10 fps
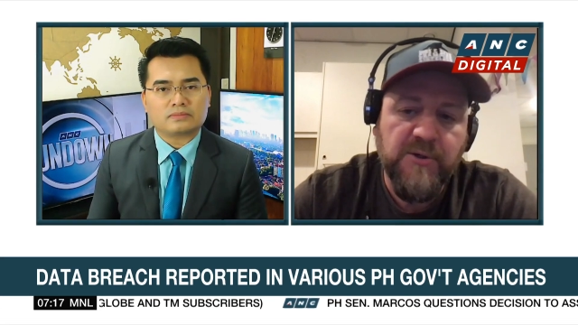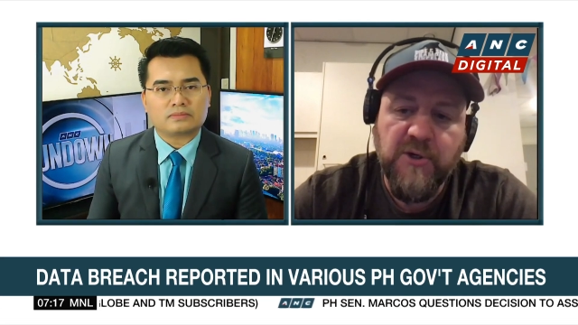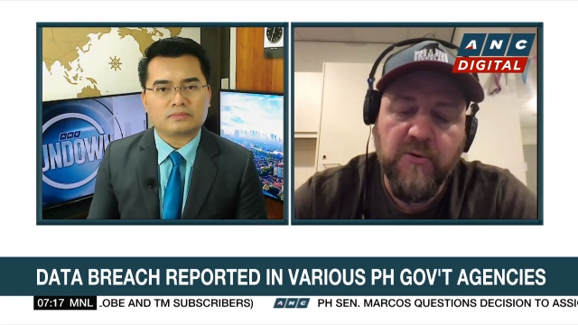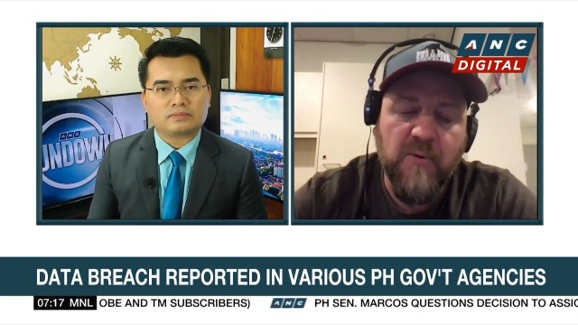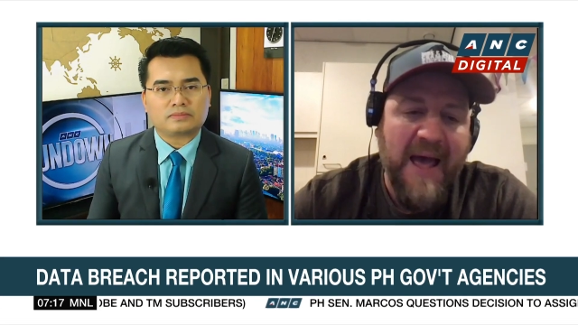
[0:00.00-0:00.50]

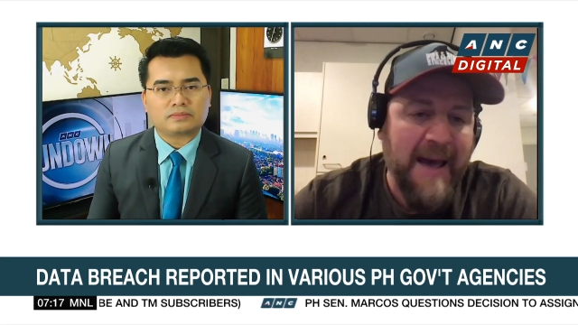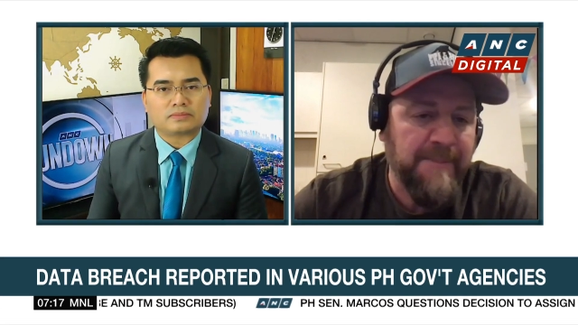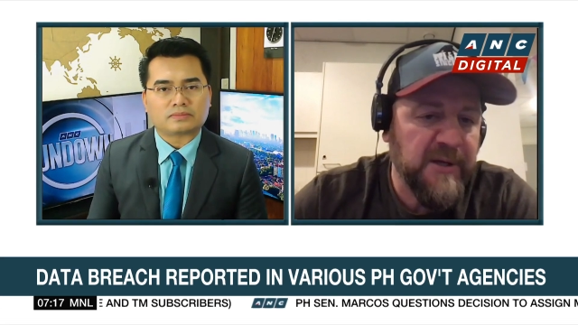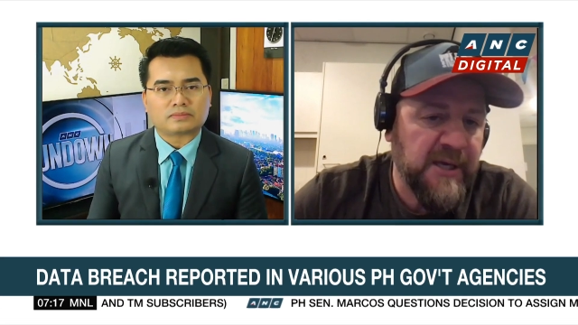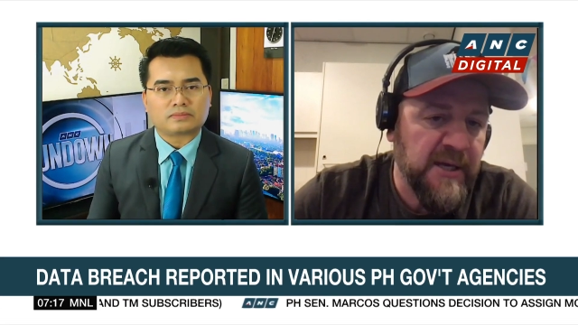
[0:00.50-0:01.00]
Speaker 1: Do
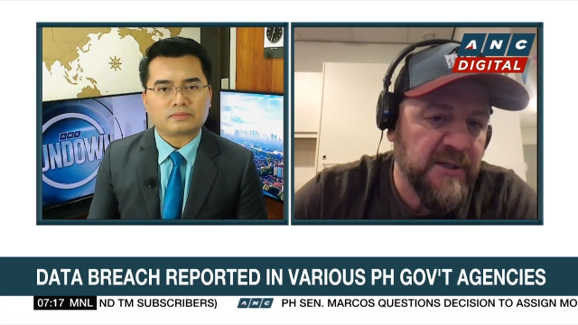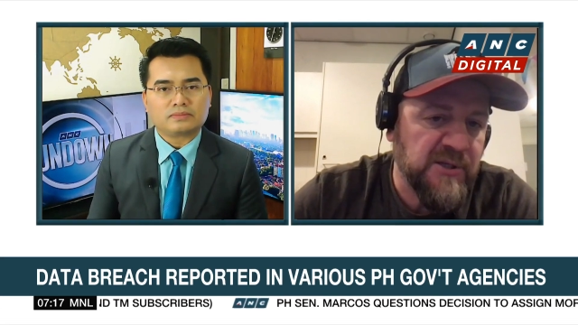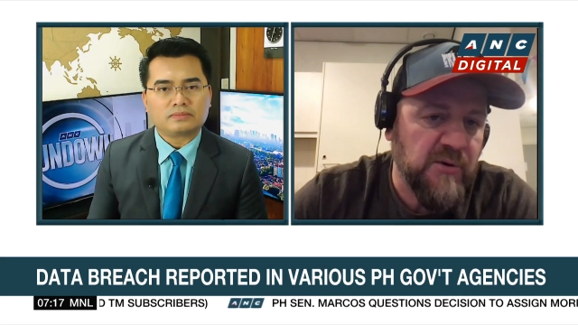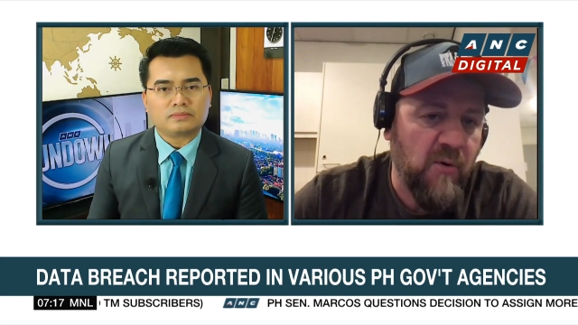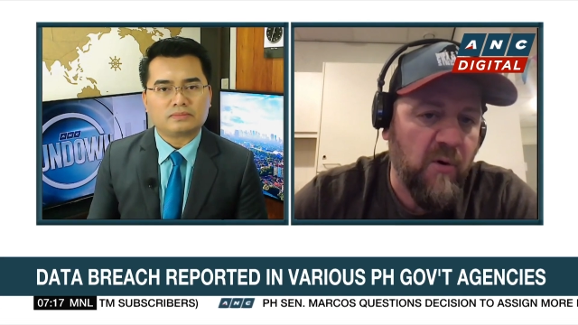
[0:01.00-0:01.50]

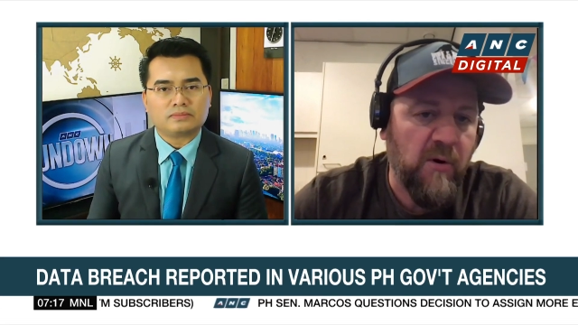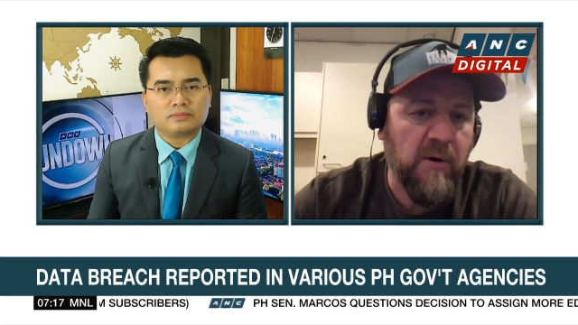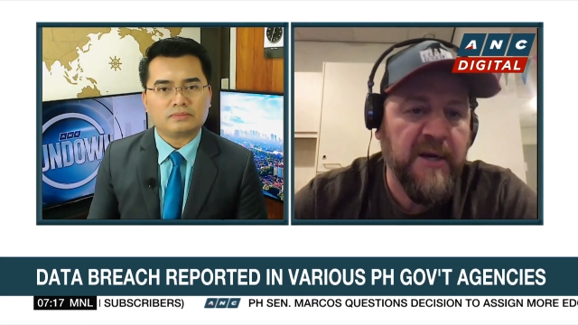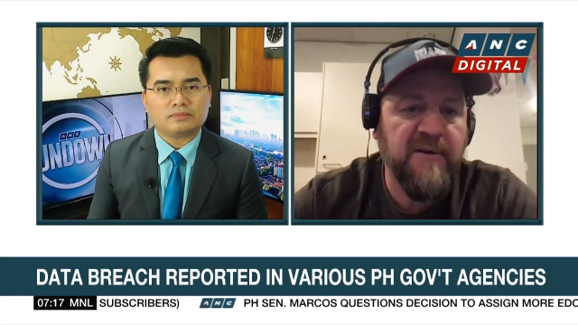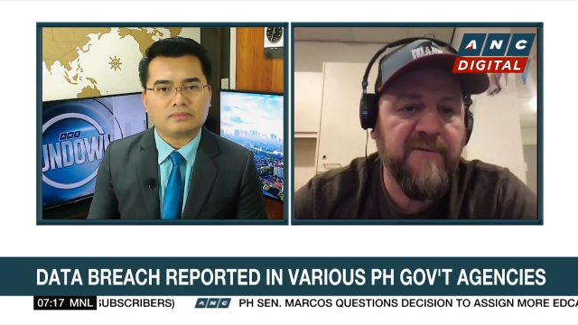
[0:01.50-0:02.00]
applicants
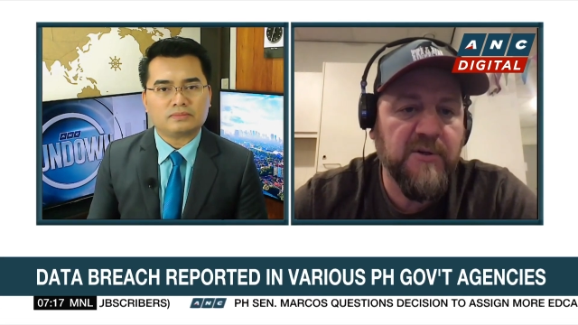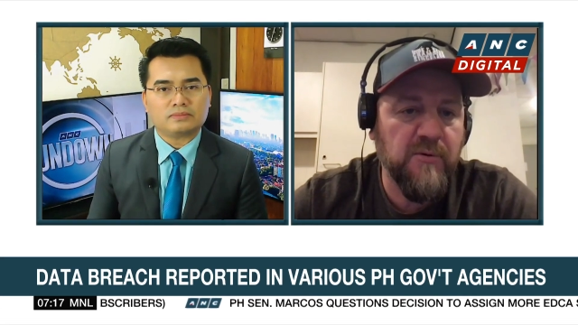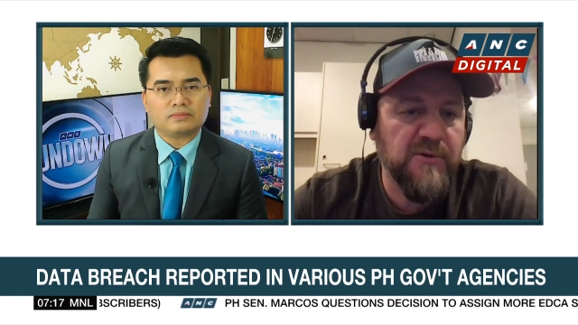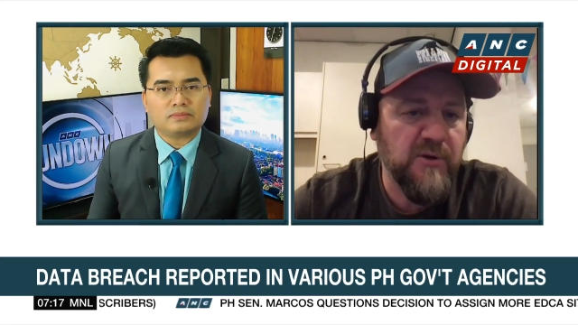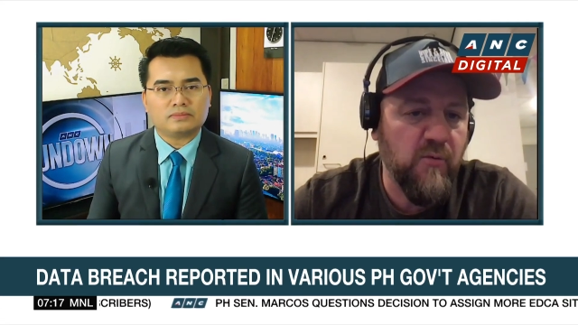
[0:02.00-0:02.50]
or
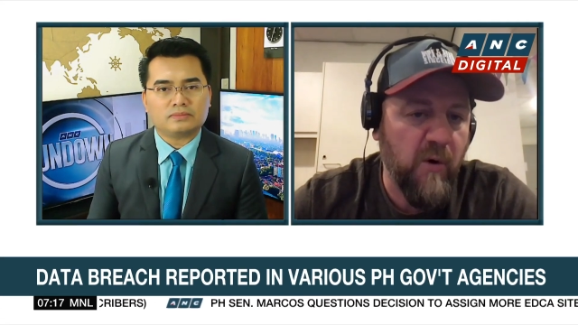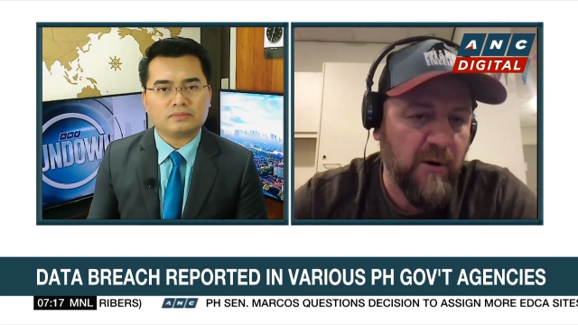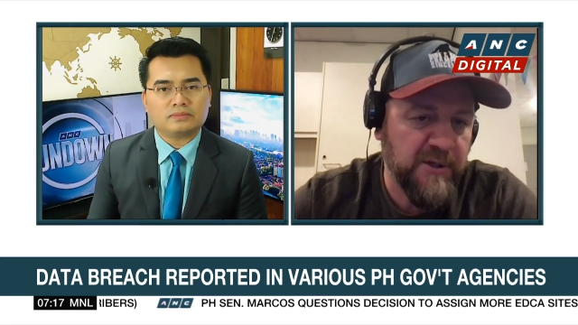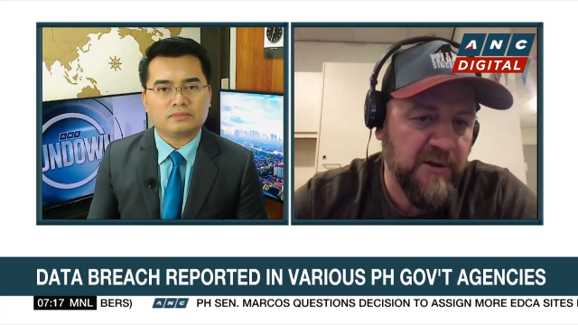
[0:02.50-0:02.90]
individuals who worked